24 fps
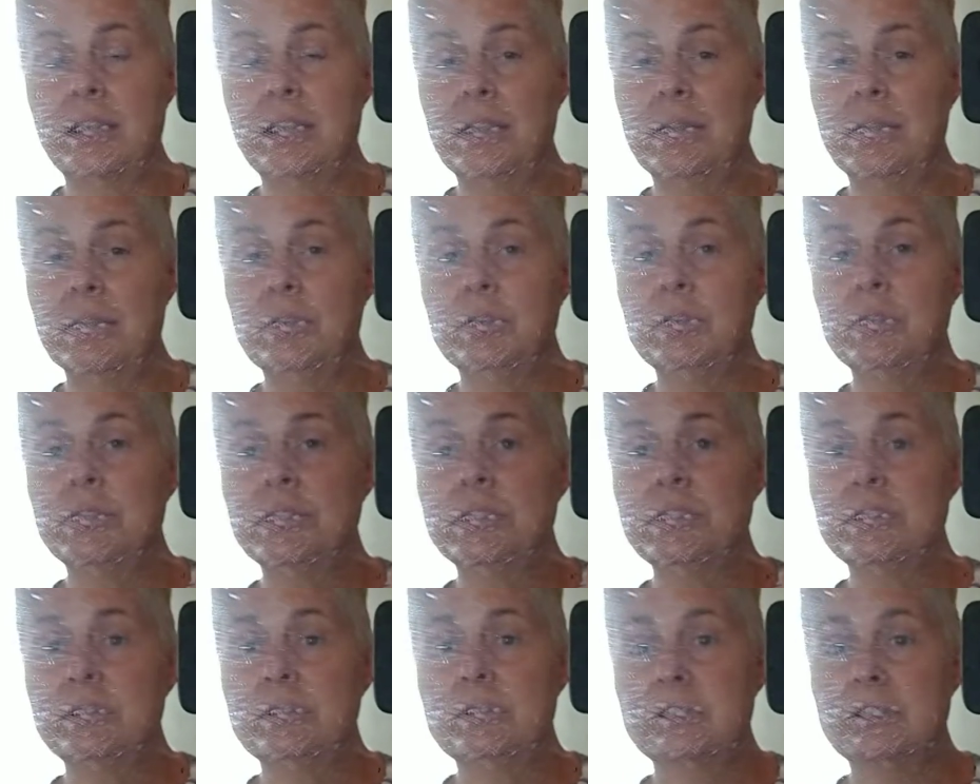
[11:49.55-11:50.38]
And I'm going
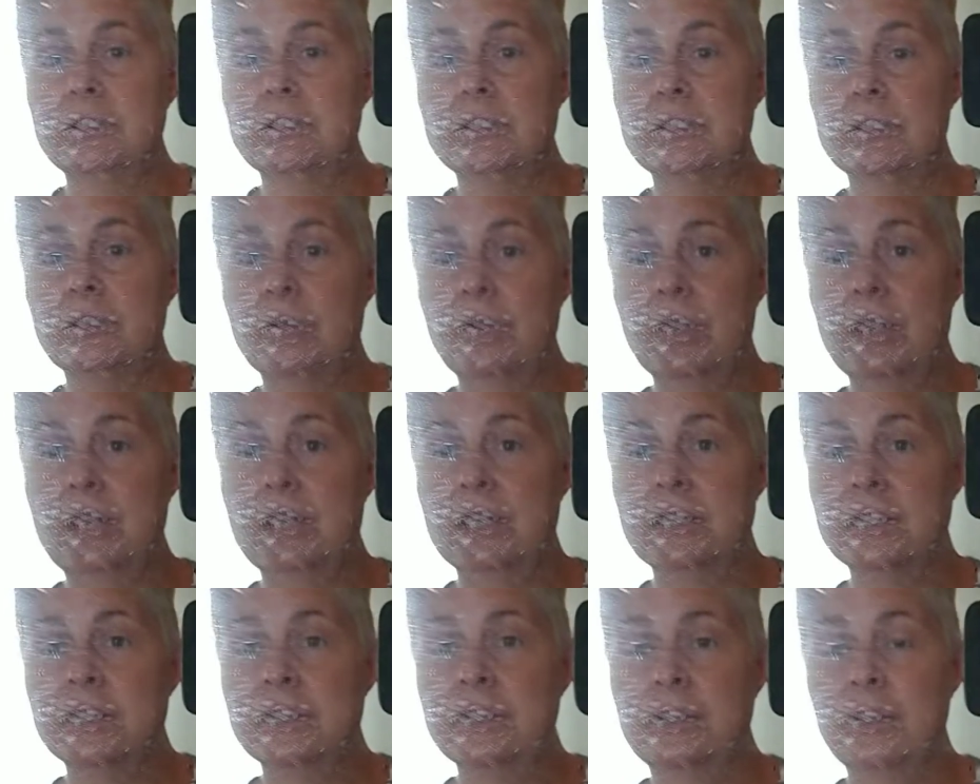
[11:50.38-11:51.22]
to look at the
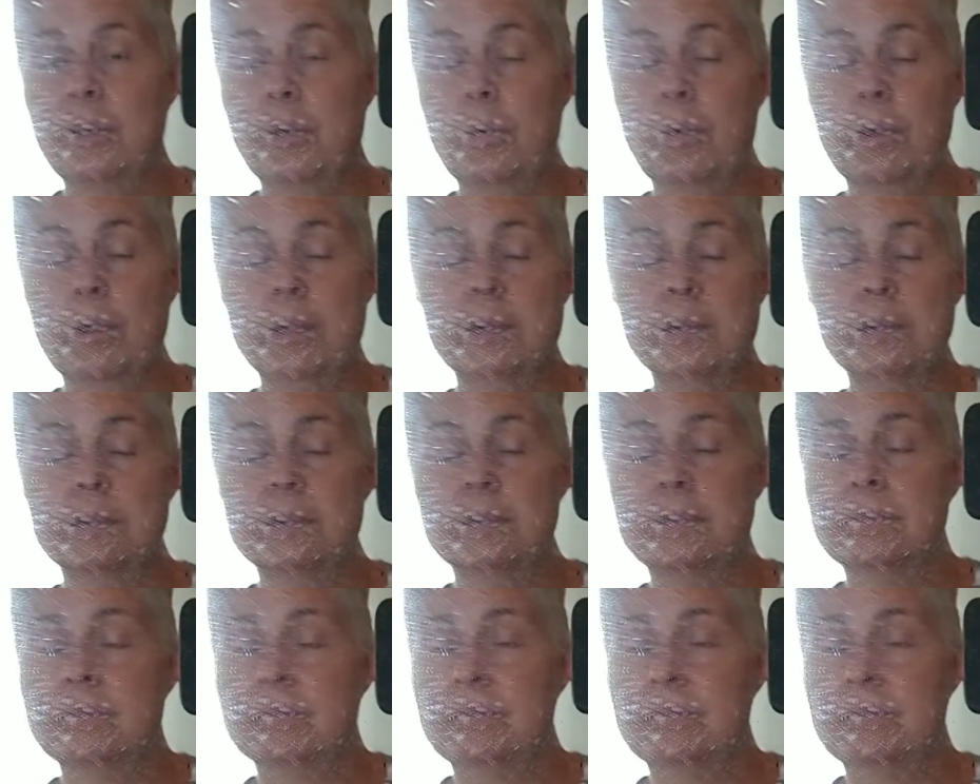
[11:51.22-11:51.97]
screen. It's going to look weird,